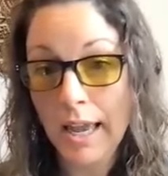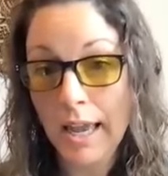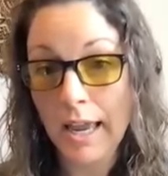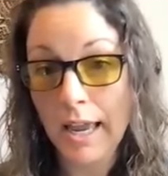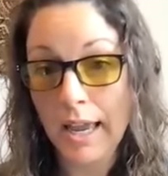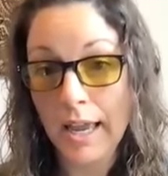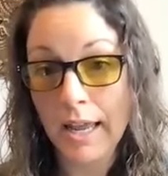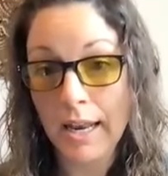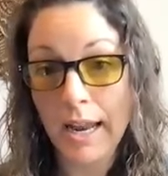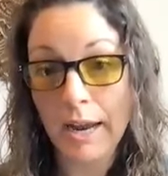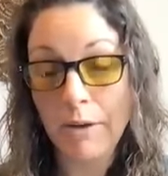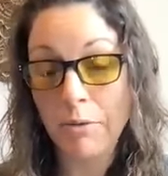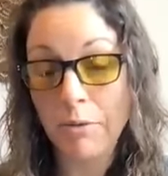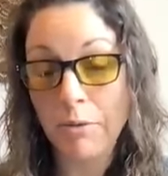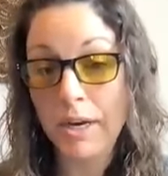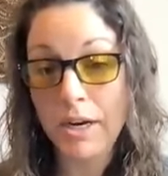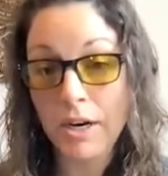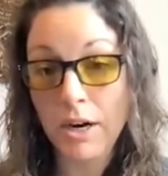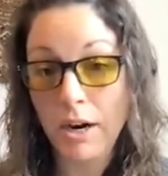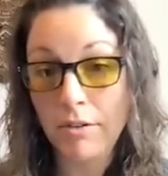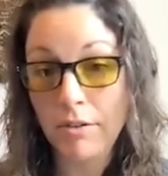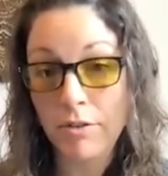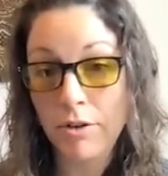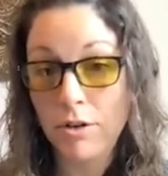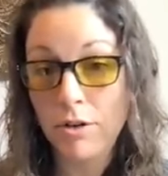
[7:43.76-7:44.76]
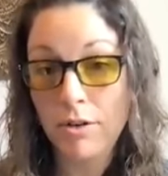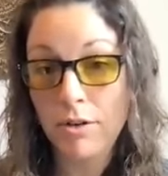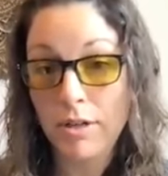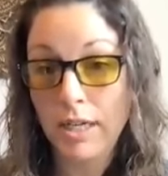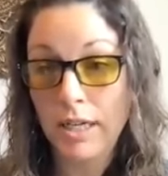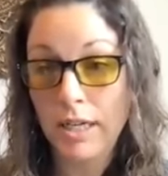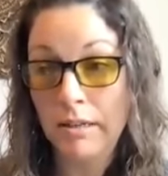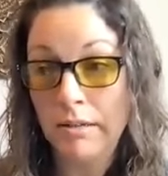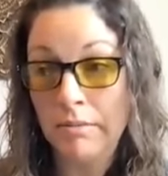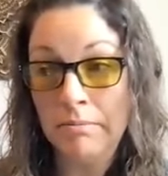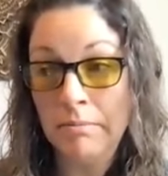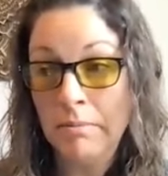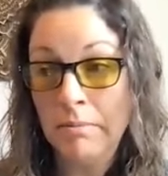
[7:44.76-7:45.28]
And I recovered
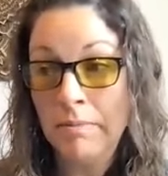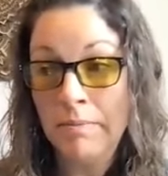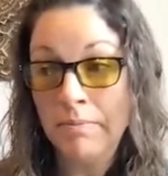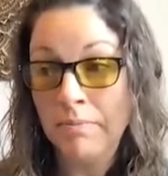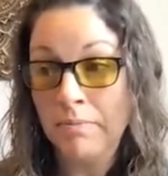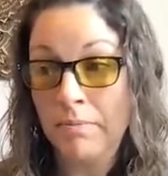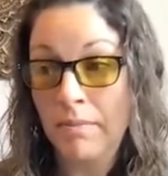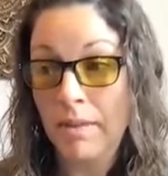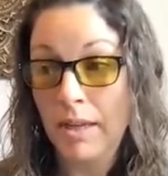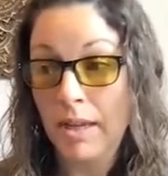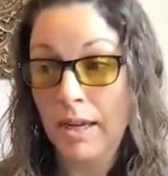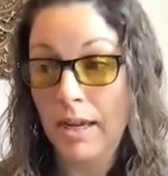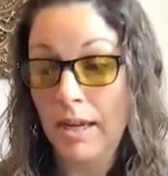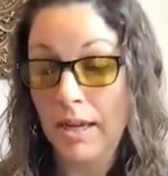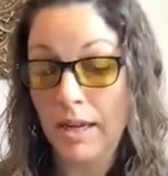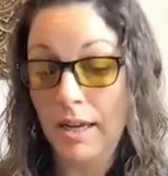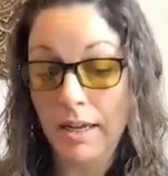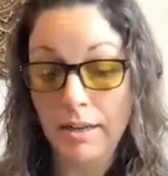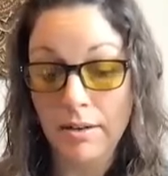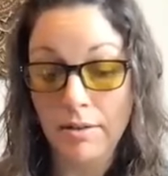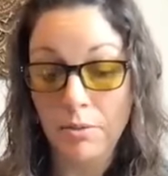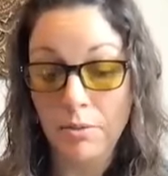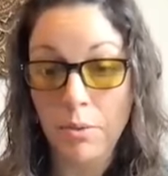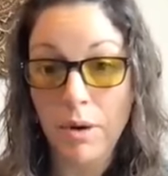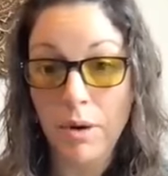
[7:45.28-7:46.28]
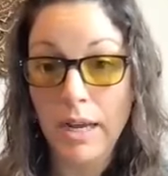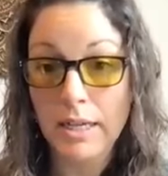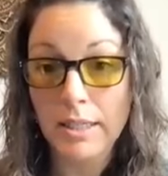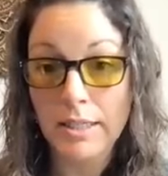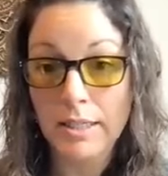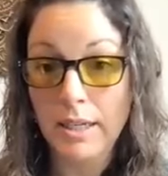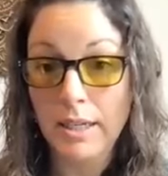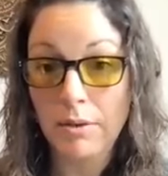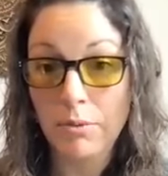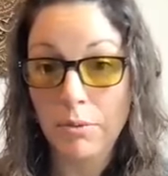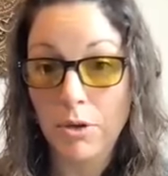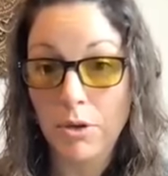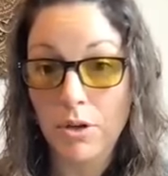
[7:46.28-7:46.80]
in in
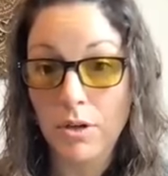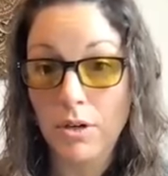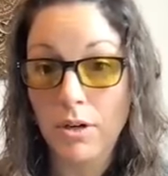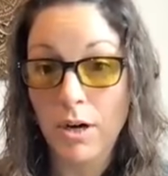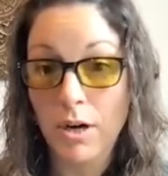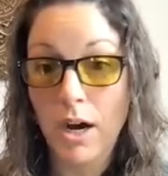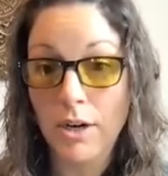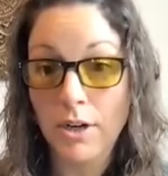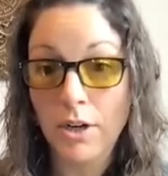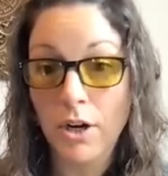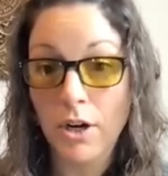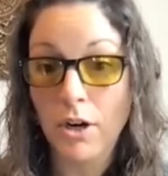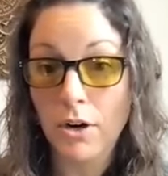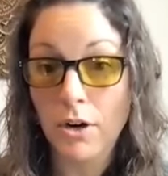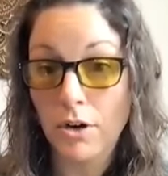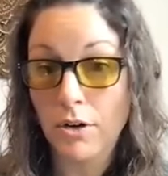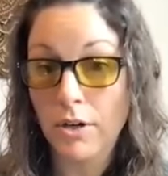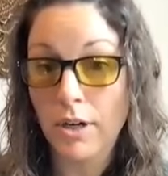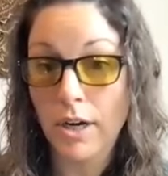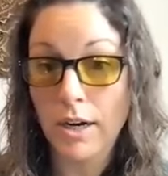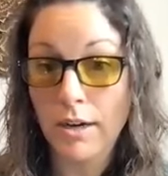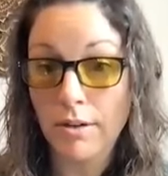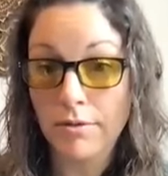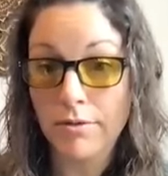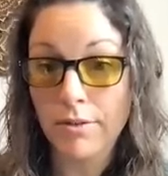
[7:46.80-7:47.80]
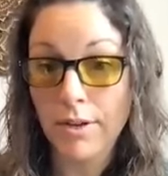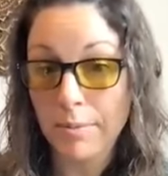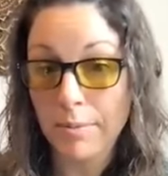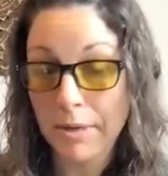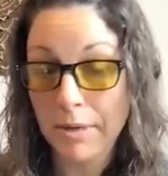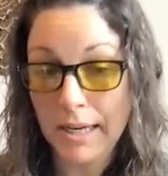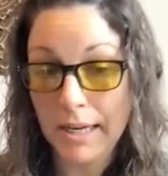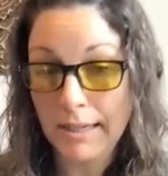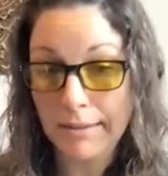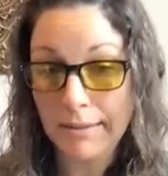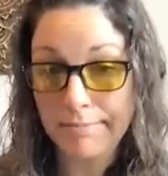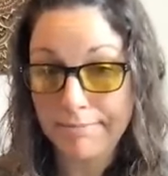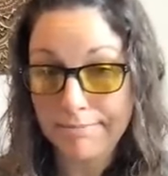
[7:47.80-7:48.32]
ways that were unheard of. I
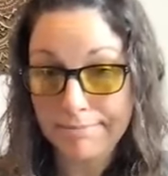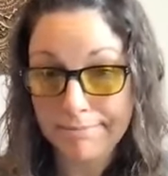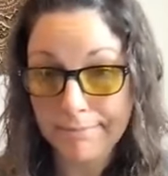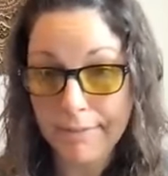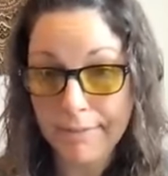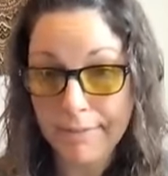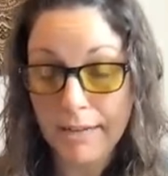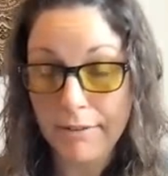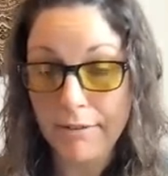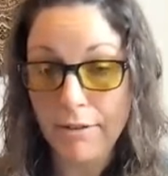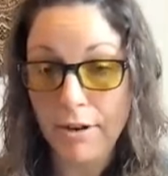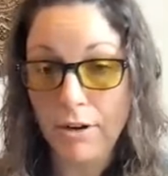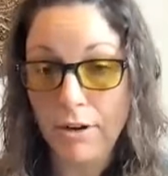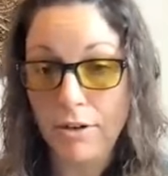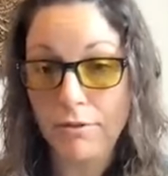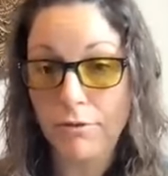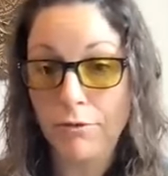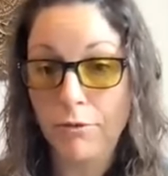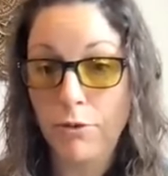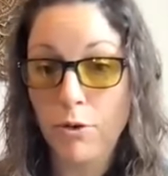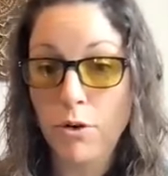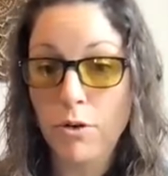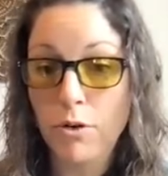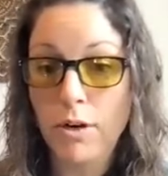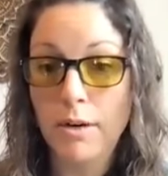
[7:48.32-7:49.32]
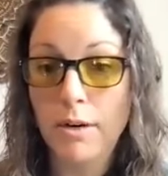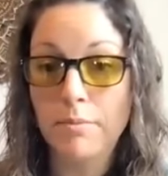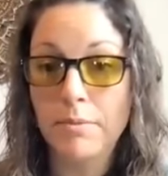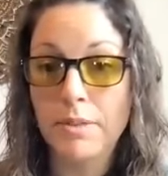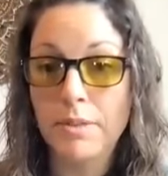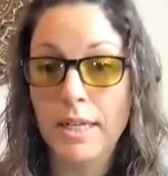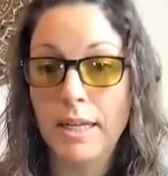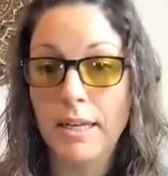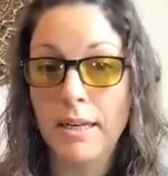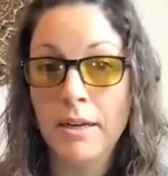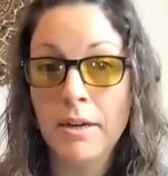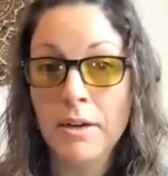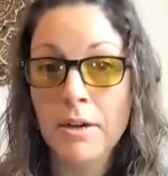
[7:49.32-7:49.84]
mean, I in on
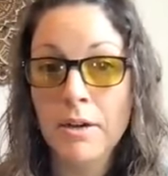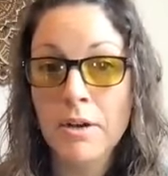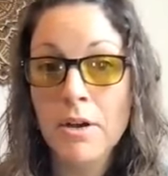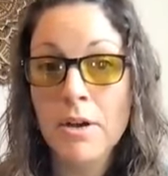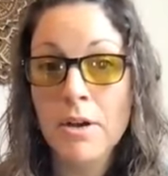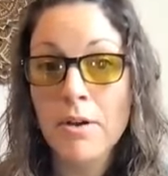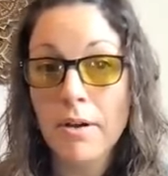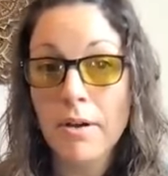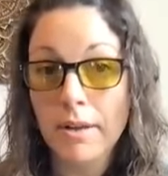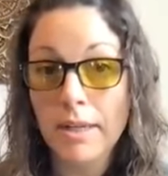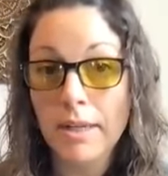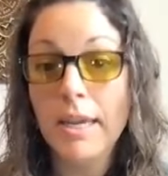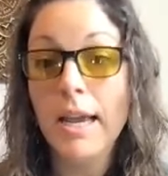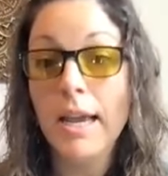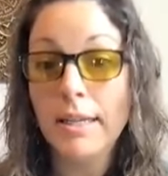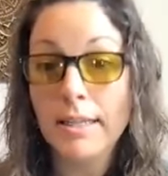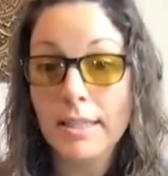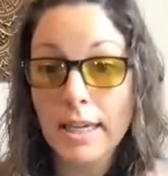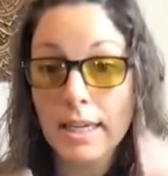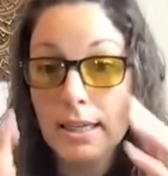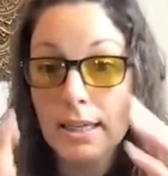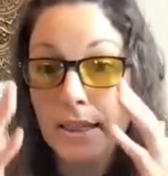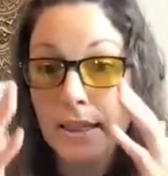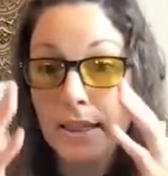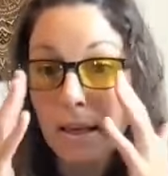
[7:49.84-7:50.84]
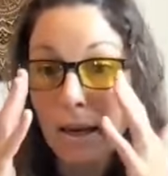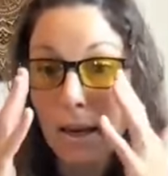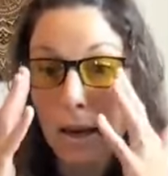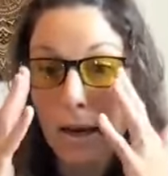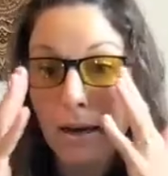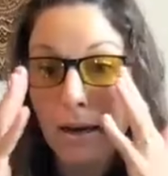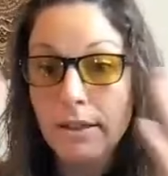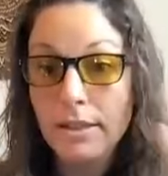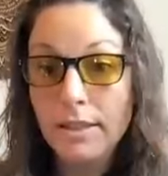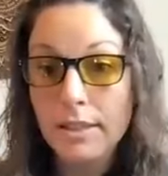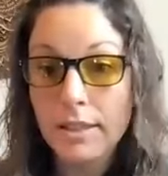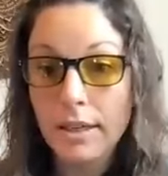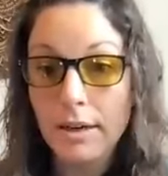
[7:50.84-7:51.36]
forums. And yes, I did a
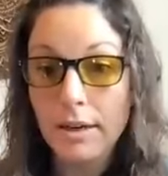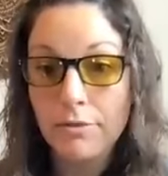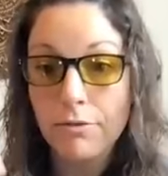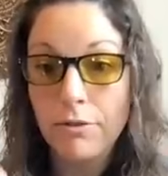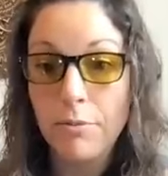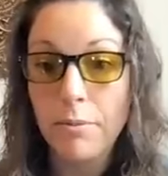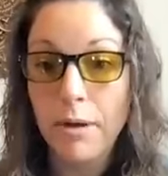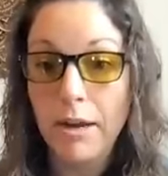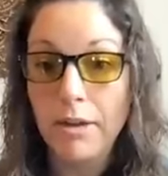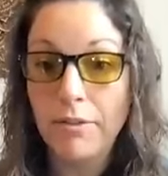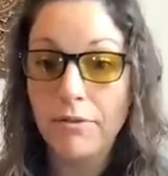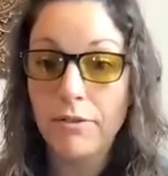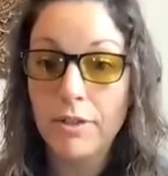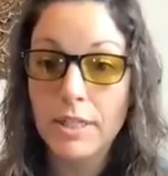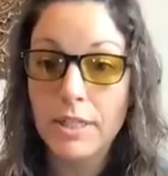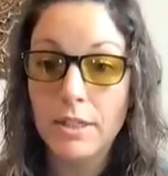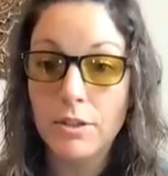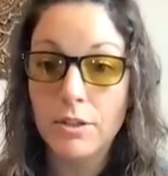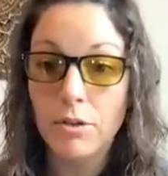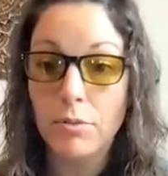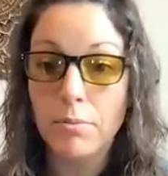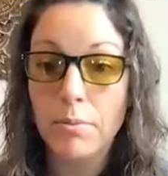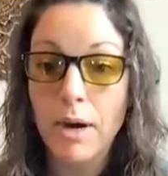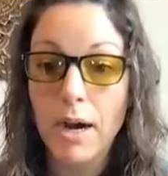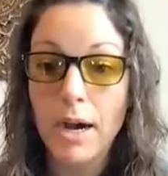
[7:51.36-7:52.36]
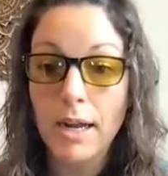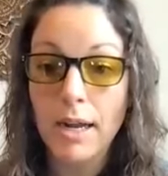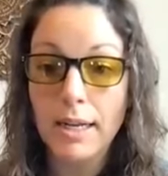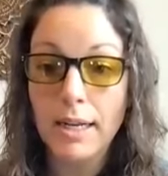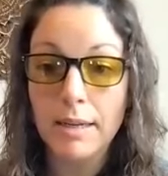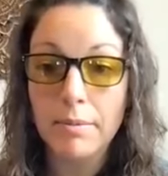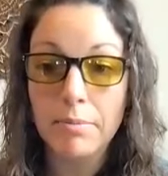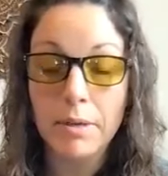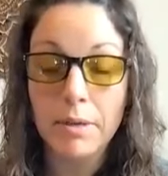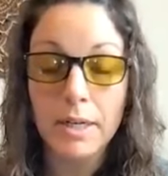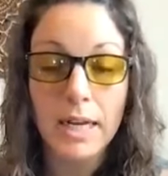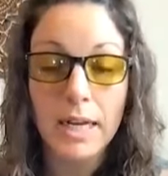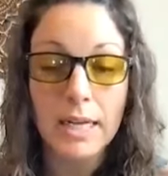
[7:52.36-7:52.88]
lot of stuff for my physical
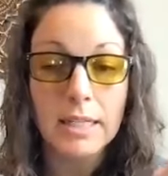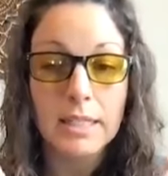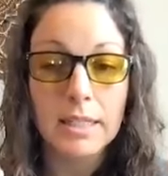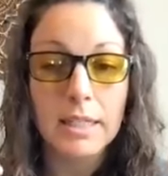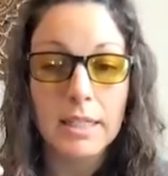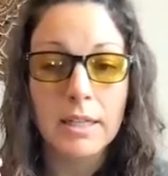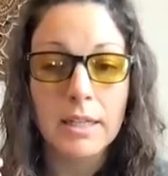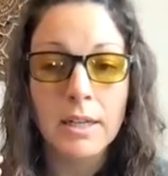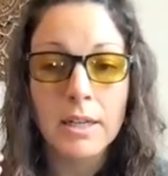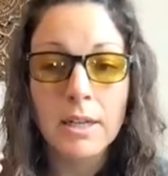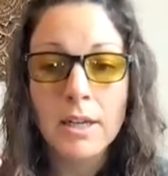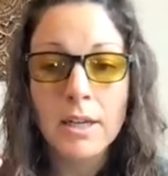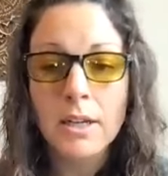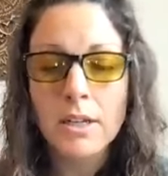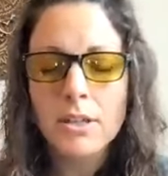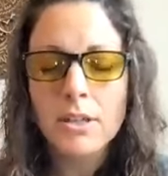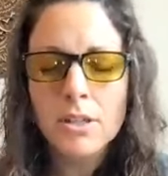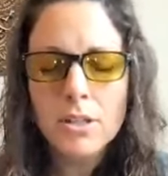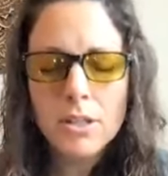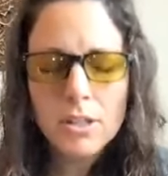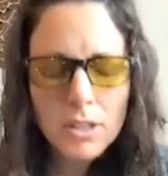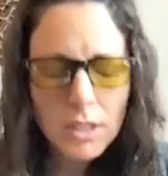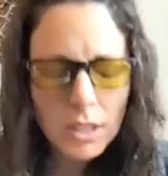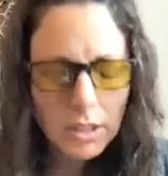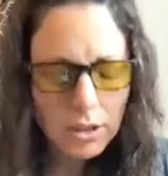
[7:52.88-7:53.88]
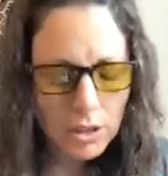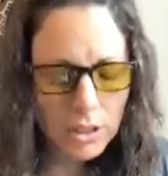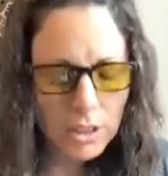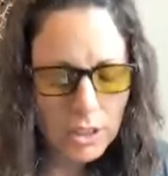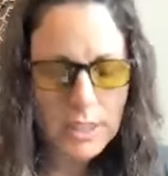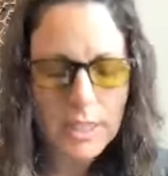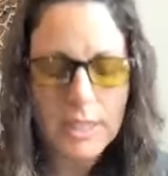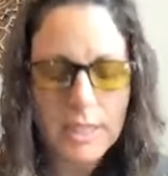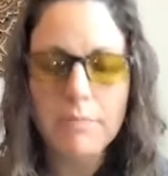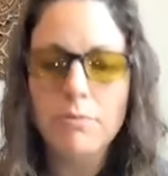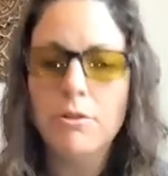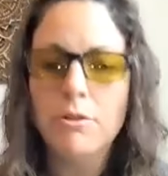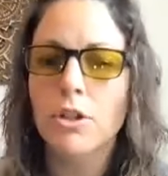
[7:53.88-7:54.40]
body, but I did such a
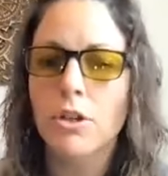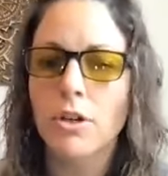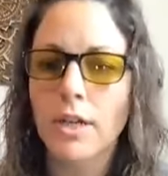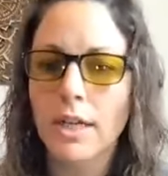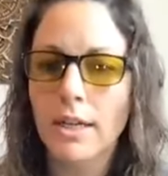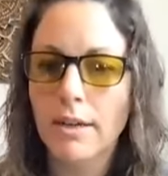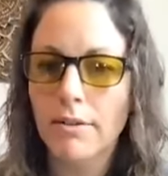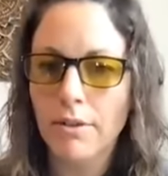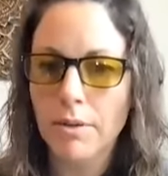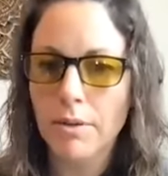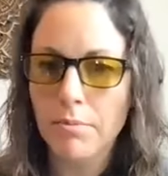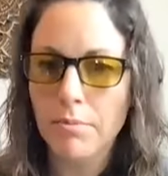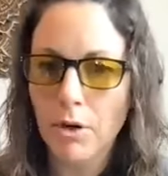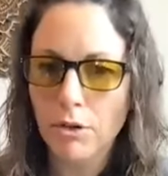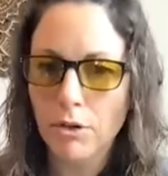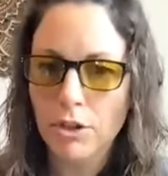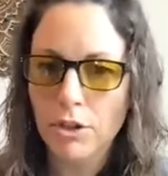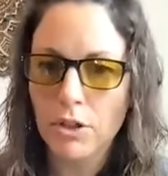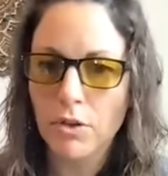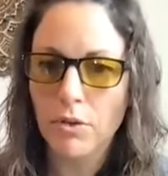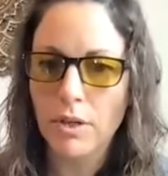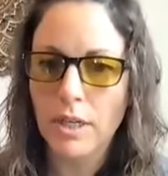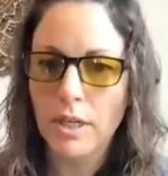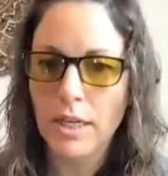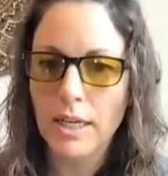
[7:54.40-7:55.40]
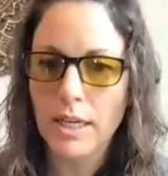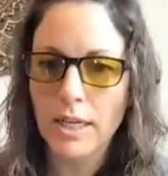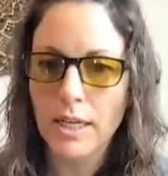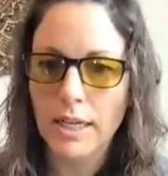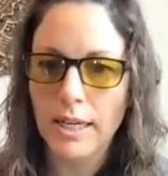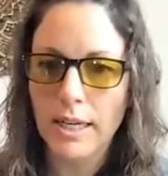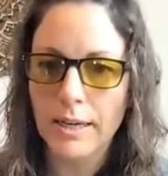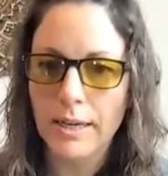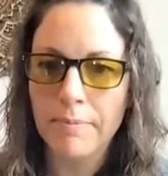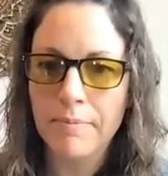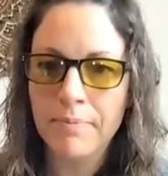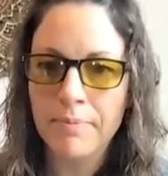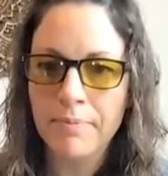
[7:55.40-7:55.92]
deep journey of emotional
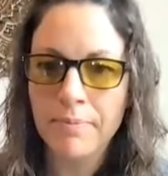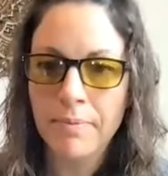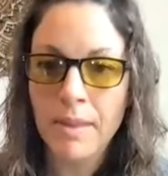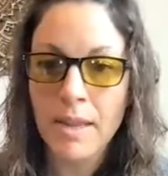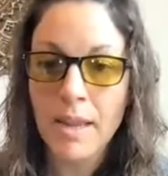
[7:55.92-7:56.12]
healing.